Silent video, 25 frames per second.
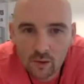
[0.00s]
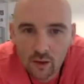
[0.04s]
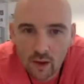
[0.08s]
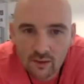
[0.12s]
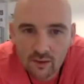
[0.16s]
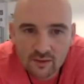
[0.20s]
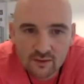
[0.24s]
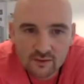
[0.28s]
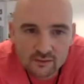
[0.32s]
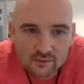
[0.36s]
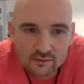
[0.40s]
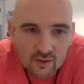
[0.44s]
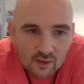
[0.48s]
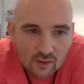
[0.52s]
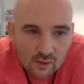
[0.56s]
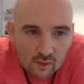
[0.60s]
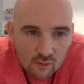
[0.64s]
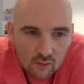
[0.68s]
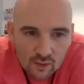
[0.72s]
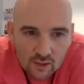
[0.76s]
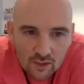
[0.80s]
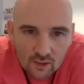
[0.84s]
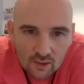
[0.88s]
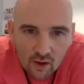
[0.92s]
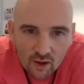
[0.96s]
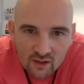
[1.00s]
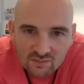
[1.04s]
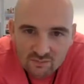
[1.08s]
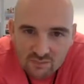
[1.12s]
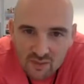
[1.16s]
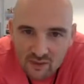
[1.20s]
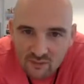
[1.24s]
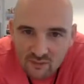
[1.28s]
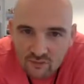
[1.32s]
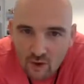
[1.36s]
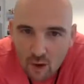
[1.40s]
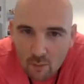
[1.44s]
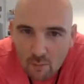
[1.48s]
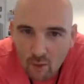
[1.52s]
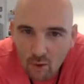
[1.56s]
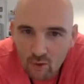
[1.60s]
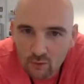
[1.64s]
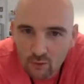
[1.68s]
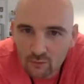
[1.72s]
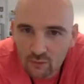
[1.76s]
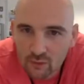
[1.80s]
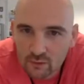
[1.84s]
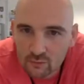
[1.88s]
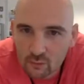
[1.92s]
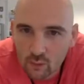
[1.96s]
and it's a really nice bit of
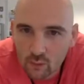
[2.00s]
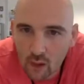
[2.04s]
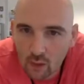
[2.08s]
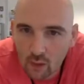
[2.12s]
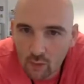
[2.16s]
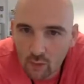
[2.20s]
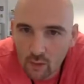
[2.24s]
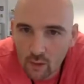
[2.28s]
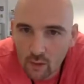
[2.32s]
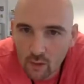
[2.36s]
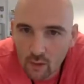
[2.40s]
typography as well.